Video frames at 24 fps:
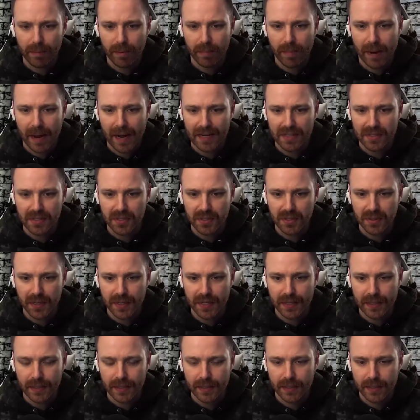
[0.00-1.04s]
Weapon
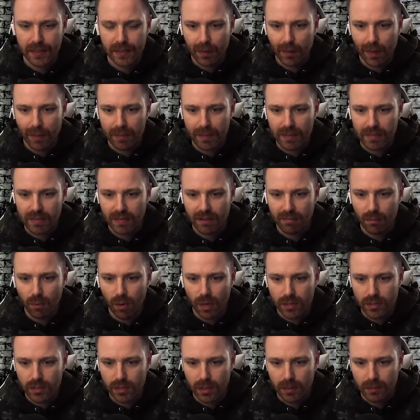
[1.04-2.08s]
Mastery. Melee weapons have
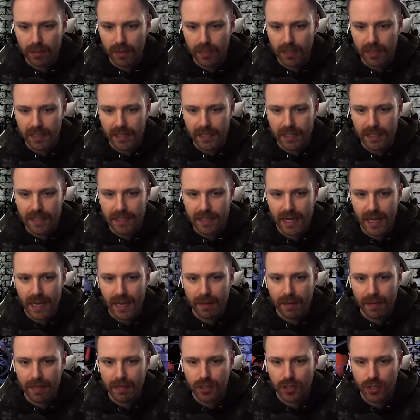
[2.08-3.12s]
more durability and
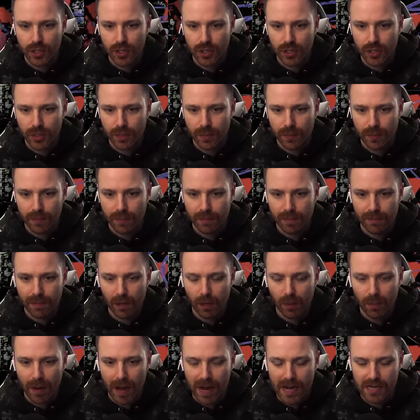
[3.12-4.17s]
damage.
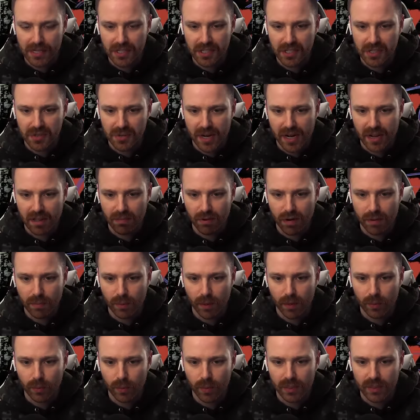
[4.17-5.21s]
Combo Mastery,
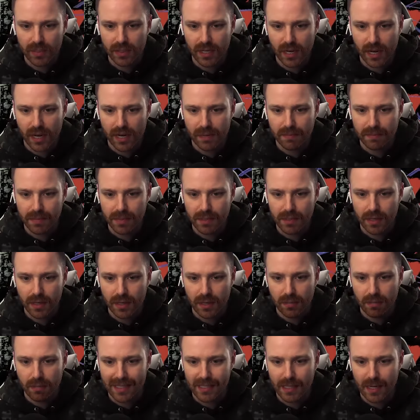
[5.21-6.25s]
3.1 times
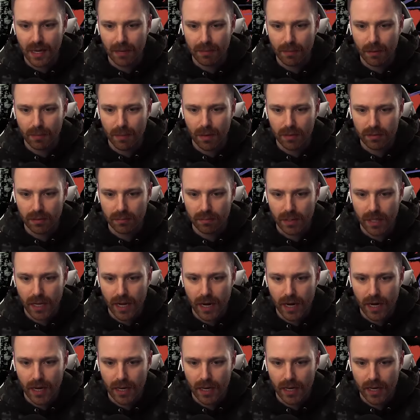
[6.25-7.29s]
max combo
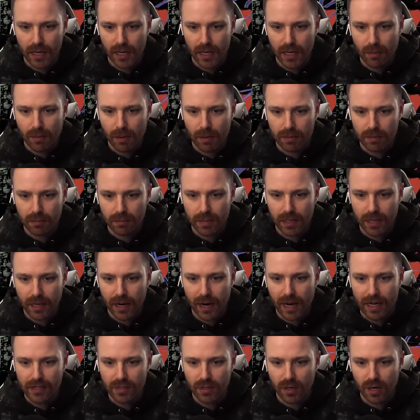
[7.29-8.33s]
multiplier. Combo
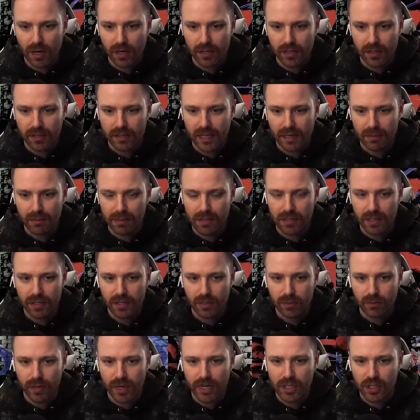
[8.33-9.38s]
multiplier has
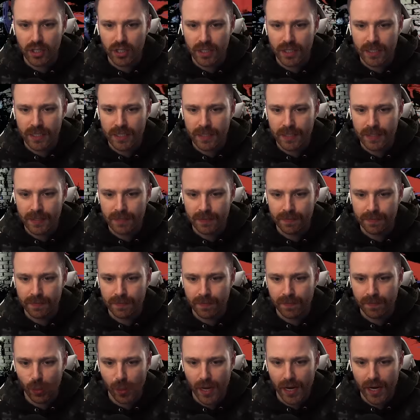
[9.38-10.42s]
110% duration.
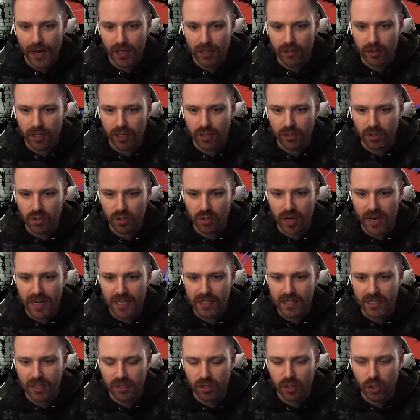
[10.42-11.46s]
Ruin, critical
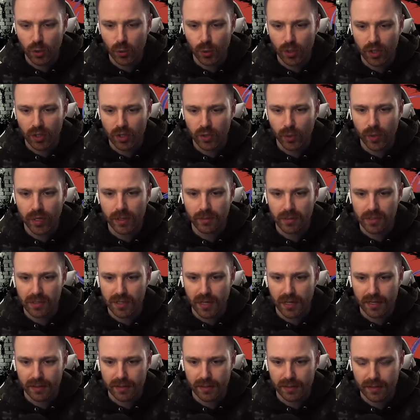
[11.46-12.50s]
strike still
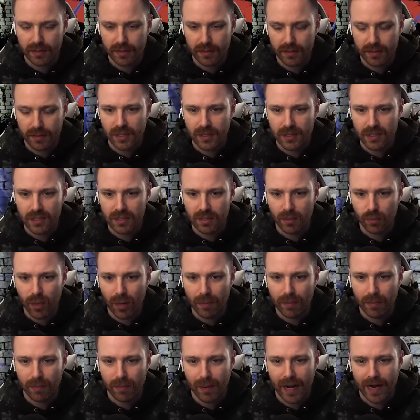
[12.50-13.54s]
220%. Let's go with just the
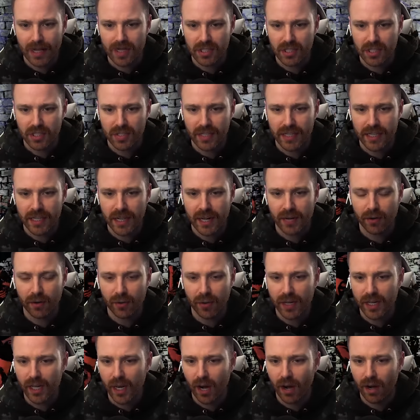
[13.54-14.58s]
Weapon Mastery. I
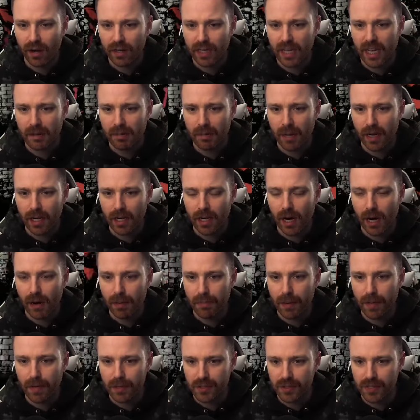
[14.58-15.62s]
don't really know how to keep my
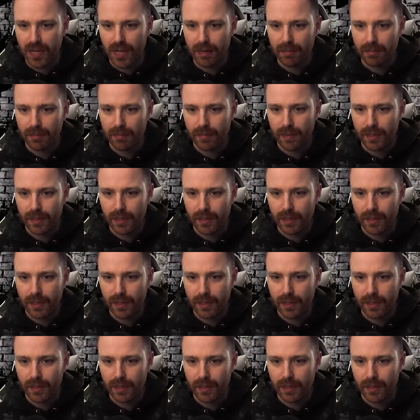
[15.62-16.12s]
combos up.